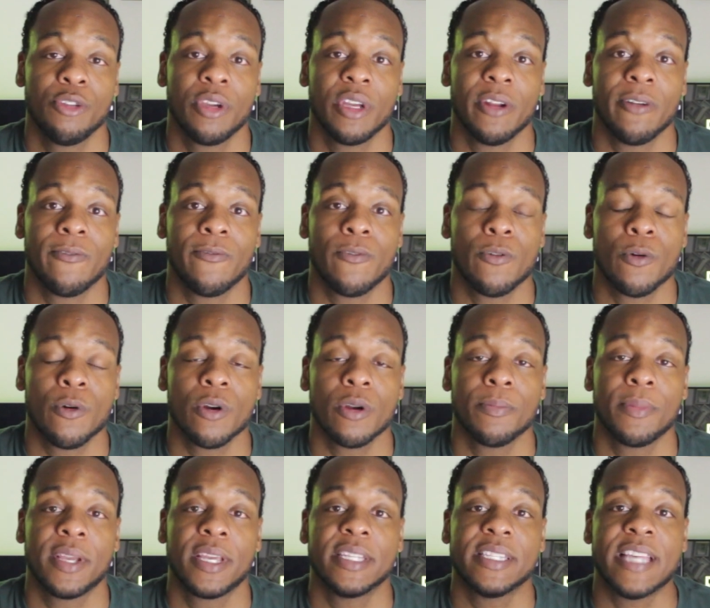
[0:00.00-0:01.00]
you can afford,
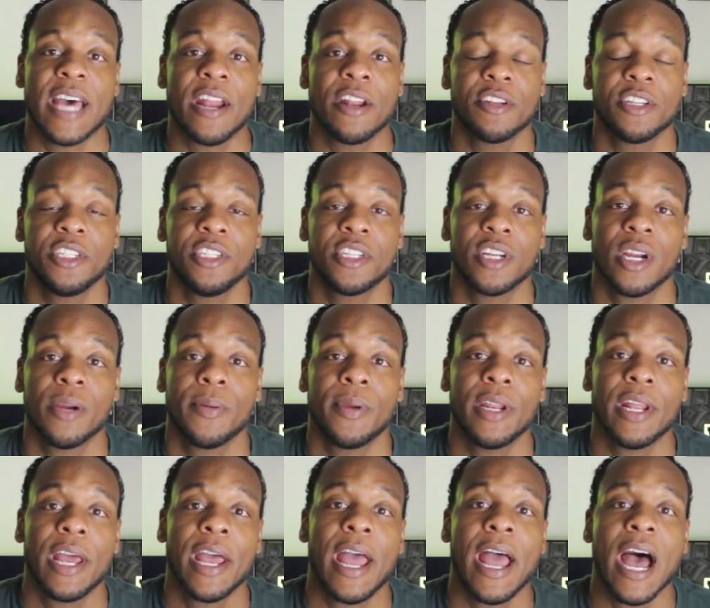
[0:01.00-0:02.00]
because that'll
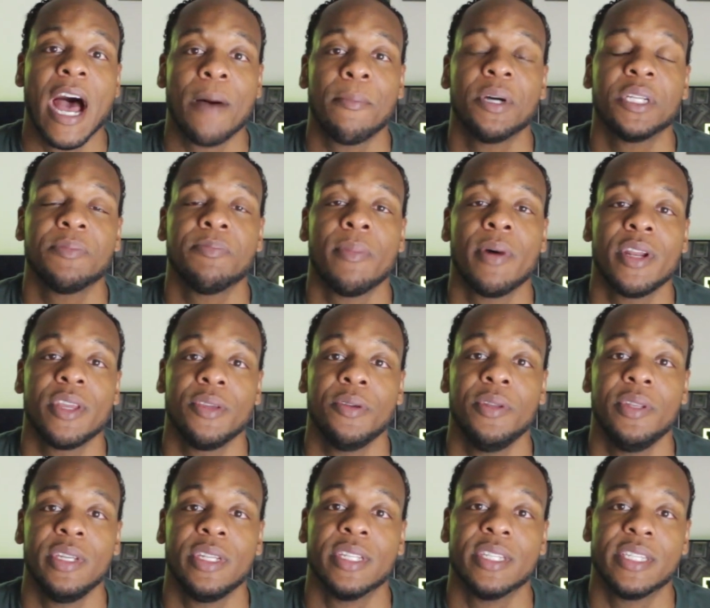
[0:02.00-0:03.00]
determine how much money you
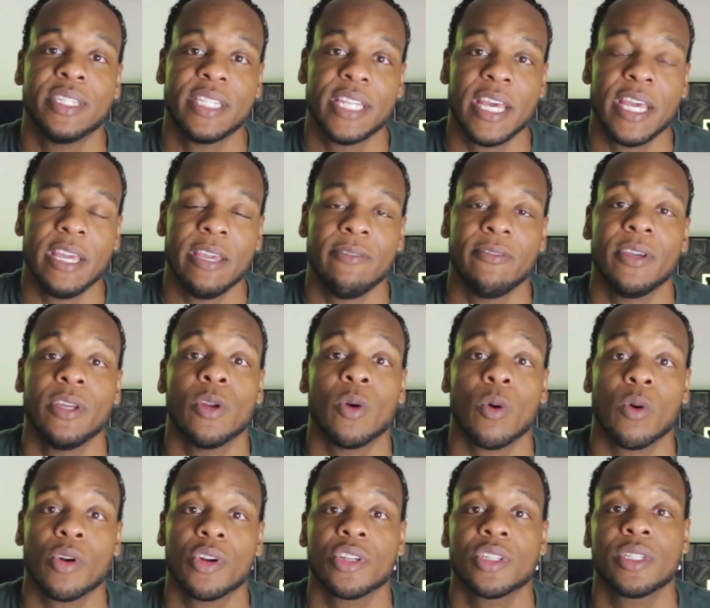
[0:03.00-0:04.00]
need to save in
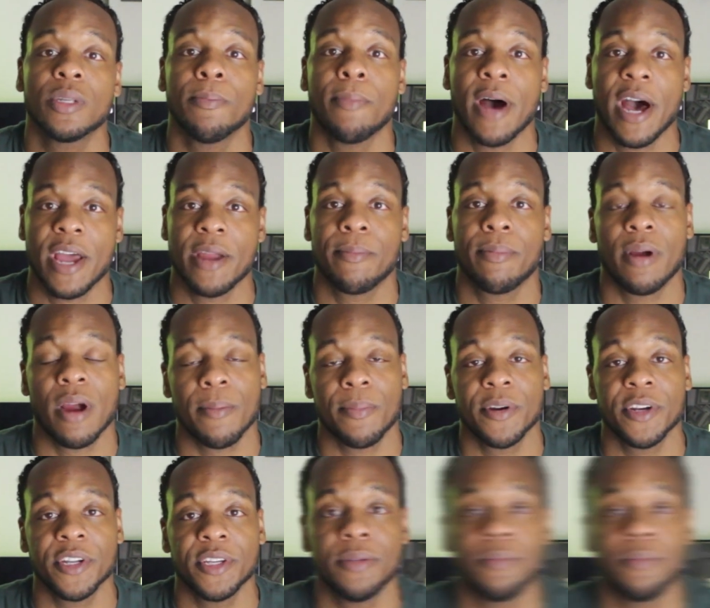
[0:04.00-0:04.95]
order to buy a property.